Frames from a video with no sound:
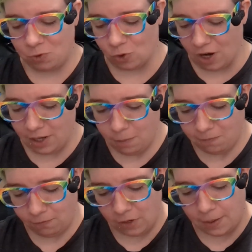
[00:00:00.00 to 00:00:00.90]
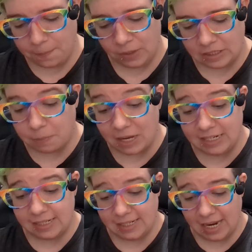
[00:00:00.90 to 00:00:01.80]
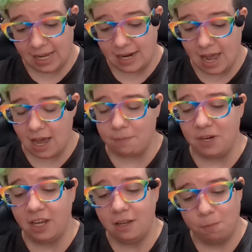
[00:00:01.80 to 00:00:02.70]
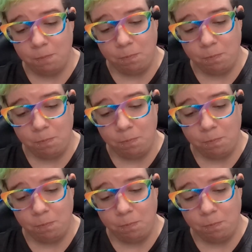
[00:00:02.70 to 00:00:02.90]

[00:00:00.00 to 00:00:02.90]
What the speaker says: Triumff. It's by Dan Abnett.